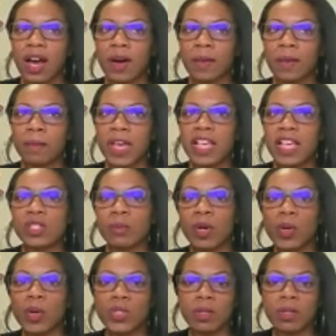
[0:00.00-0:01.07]
um, as
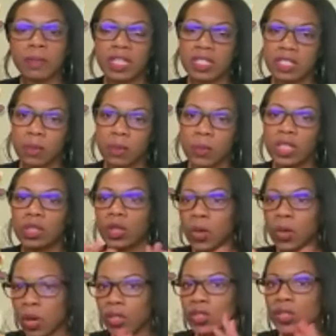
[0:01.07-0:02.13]
opposed to being someone
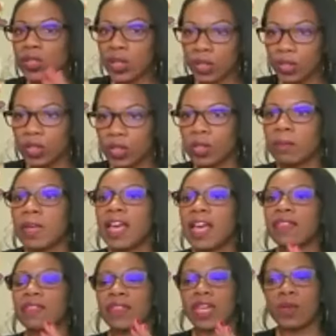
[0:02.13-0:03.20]
long term
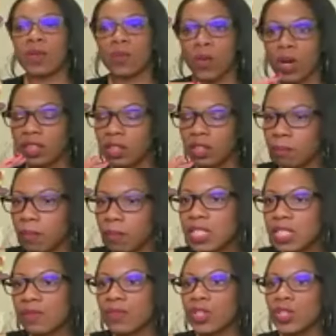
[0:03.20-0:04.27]
and they want the
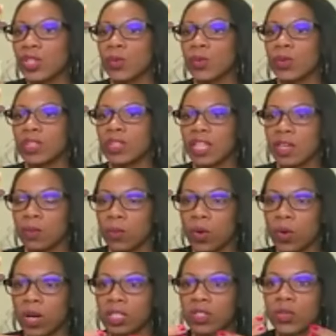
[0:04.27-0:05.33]
best for you and they
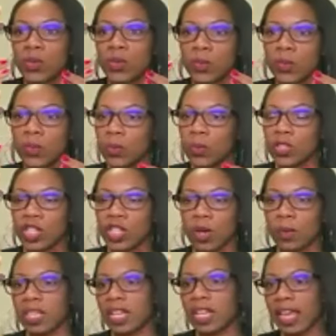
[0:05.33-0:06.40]
want to, you
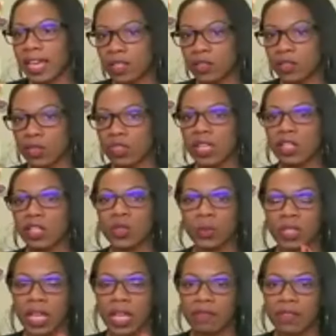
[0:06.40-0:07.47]
know, enhance your
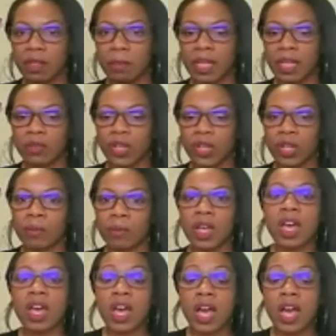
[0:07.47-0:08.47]
sexual life in the bedroom.